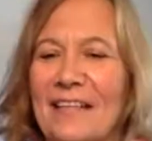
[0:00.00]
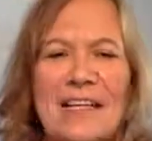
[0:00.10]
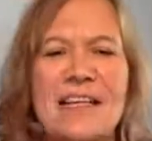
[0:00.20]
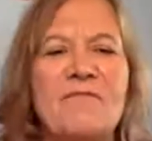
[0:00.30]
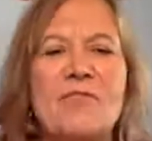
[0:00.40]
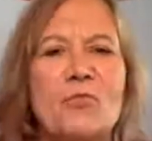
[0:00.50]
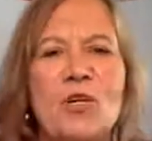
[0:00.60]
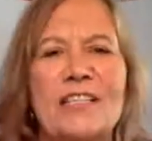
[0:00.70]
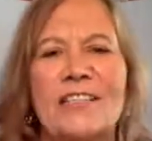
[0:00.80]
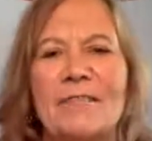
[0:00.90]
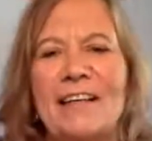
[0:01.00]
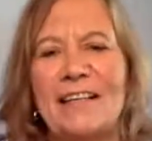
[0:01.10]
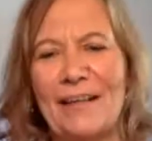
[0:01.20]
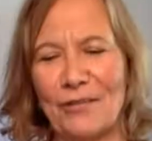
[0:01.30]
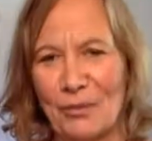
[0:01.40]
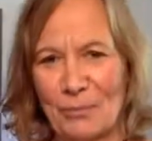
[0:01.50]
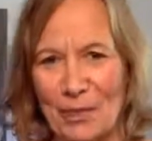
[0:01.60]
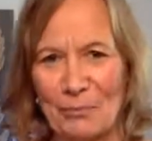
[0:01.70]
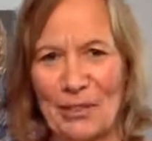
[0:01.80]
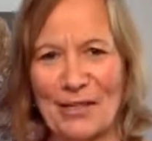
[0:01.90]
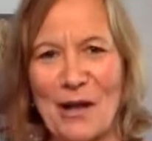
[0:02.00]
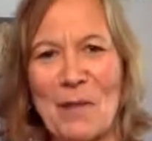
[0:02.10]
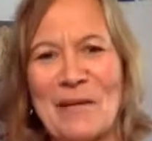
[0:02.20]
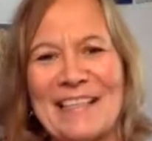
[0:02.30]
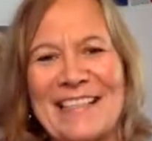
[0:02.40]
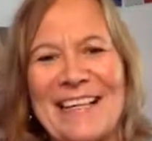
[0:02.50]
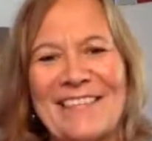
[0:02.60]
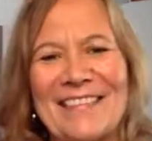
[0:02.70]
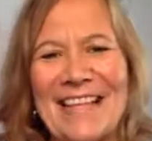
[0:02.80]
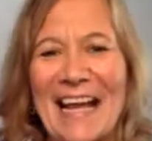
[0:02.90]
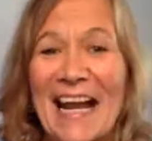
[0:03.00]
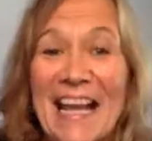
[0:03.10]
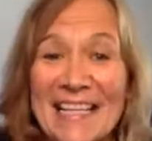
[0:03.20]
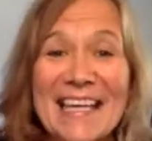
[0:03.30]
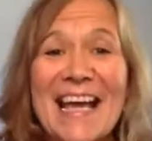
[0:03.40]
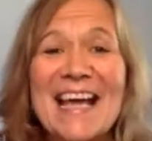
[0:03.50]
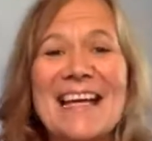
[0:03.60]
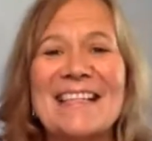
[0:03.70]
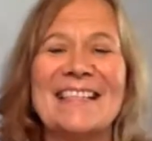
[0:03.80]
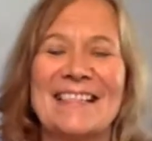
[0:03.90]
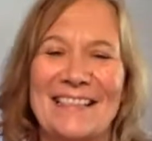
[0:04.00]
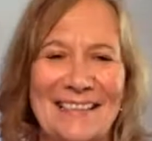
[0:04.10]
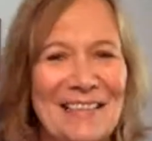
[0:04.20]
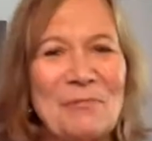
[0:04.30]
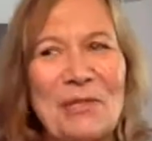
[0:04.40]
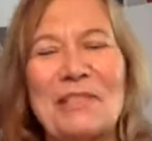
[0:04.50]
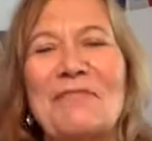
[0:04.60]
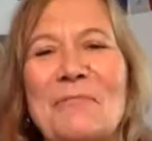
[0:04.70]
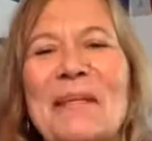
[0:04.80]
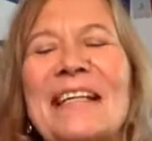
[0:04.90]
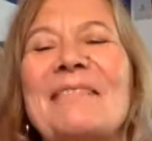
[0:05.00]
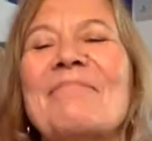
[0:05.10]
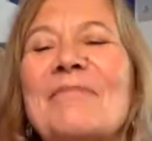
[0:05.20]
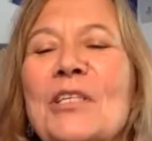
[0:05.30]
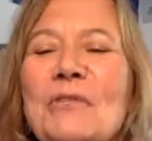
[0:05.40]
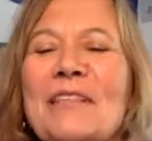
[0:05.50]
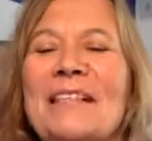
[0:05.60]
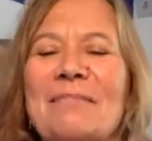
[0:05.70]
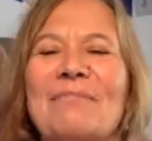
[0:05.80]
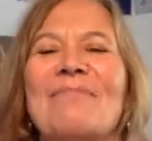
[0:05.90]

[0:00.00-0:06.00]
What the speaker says: And if you're watching right now, you better put a comment down saying, yes, it worked for me. Do it.